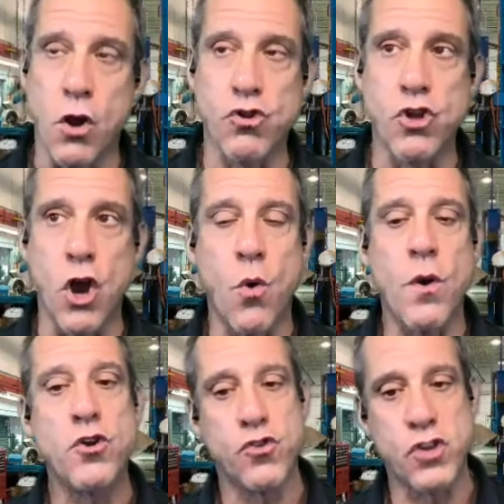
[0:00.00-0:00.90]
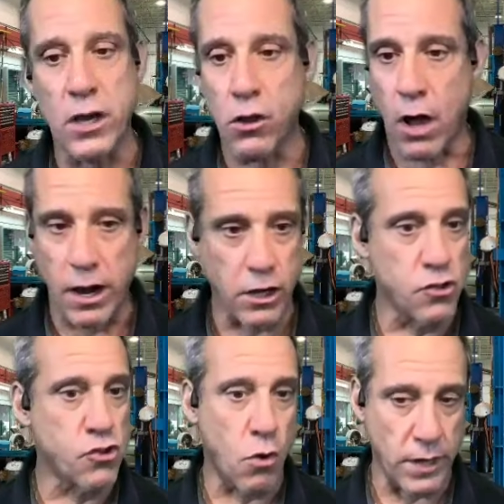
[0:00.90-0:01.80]
So you're seeing a lot of
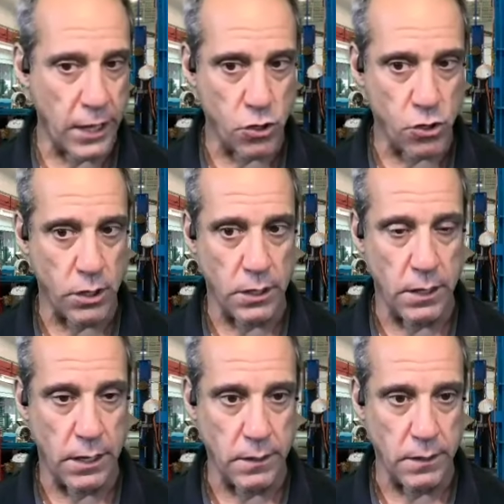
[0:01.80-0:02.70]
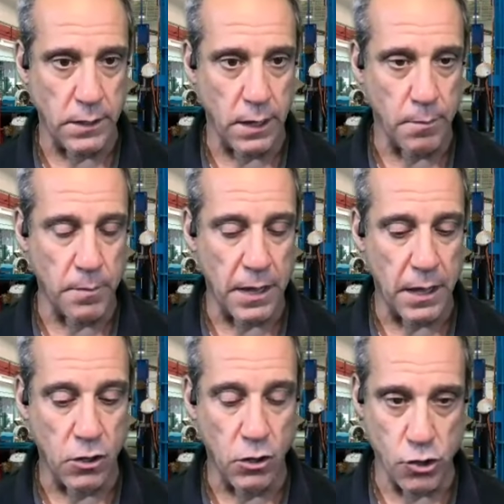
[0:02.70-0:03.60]
consolidation in
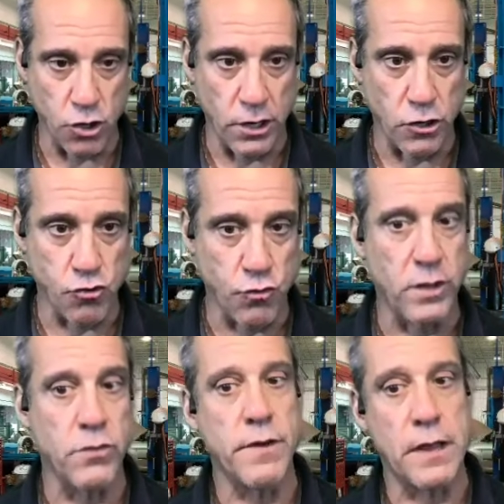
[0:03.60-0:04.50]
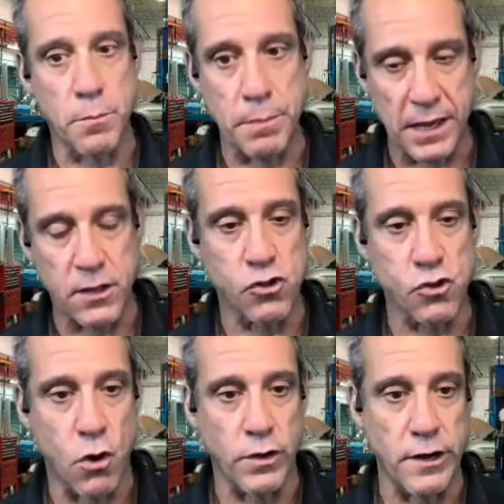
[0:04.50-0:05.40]
the collision industry. You've got the big
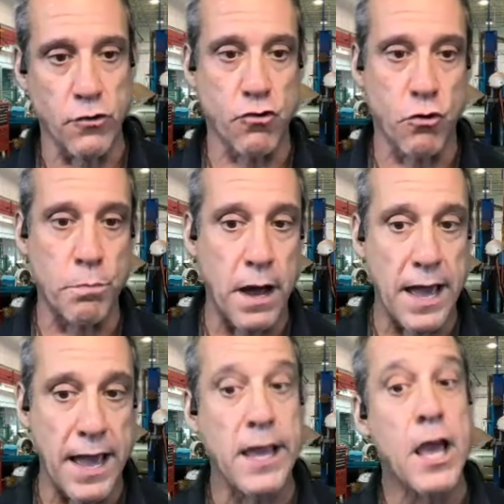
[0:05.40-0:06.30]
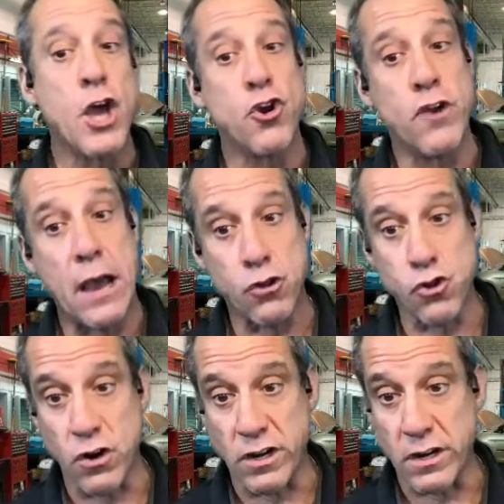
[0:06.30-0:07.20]
consolidators that are buying. You're now
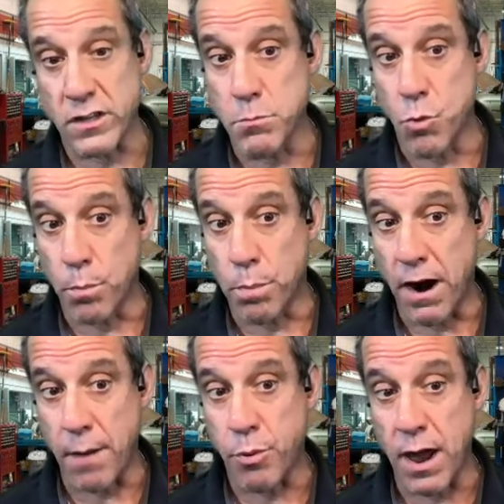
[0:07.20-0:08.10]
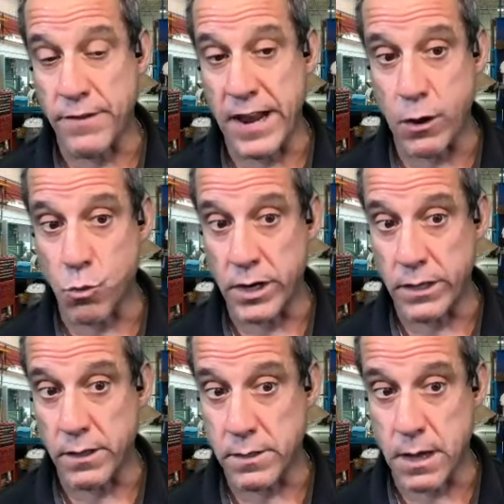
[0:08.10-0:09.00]
starting to see more private
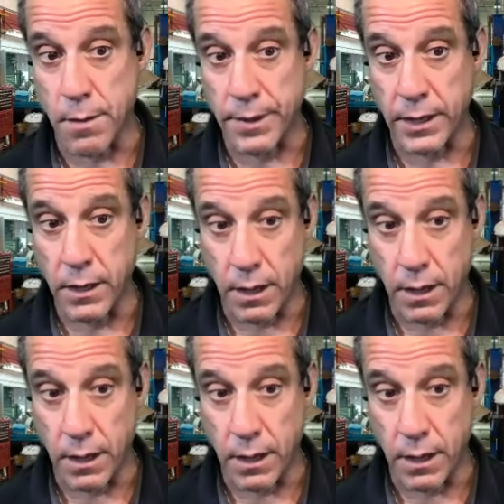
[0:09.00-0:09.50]
equity that's coming